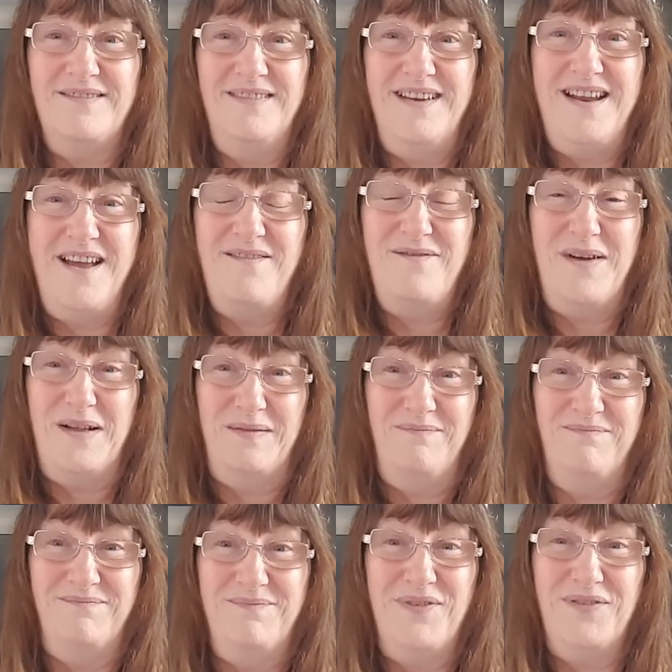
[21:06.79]
you know,
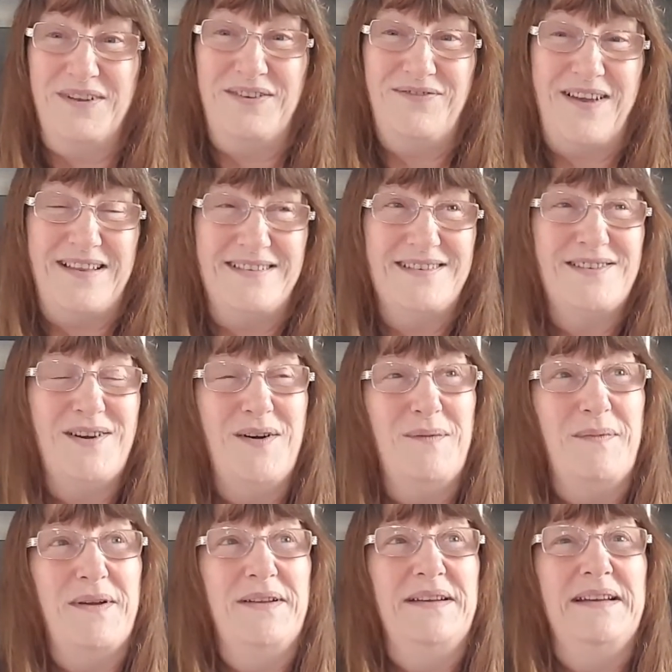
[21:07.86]
we'll put this fence
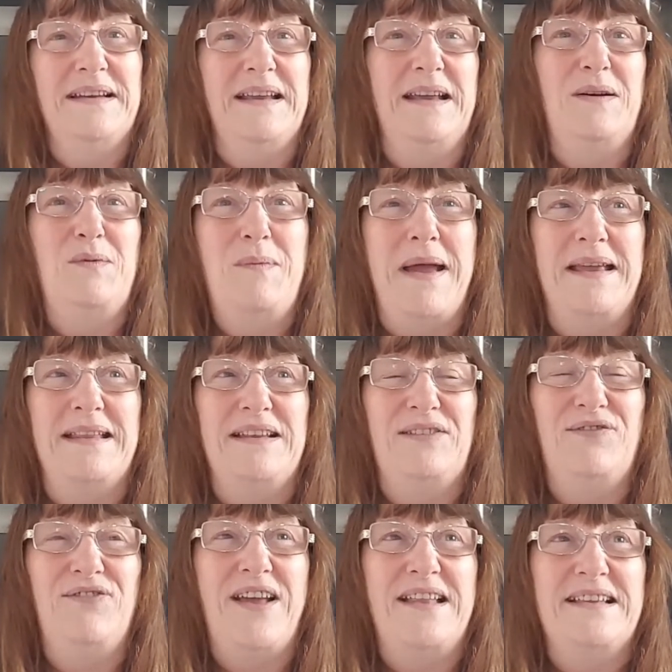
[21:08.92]
up and he'll make
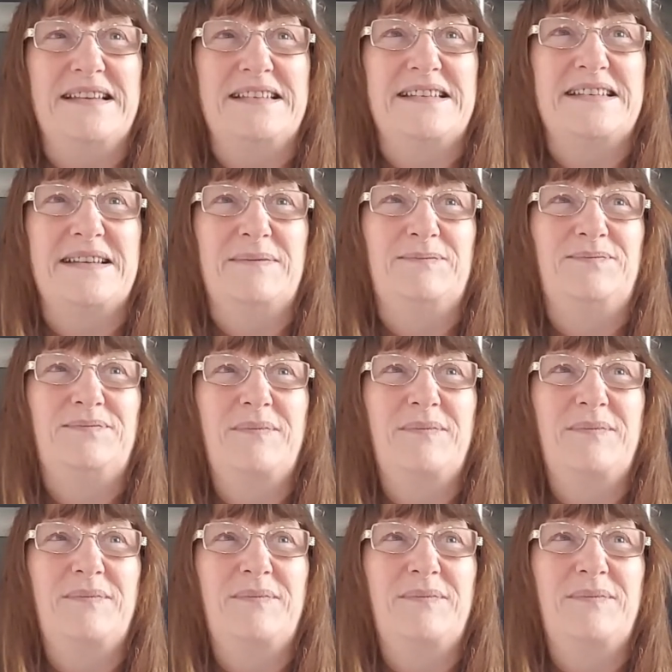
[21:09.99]
this fence.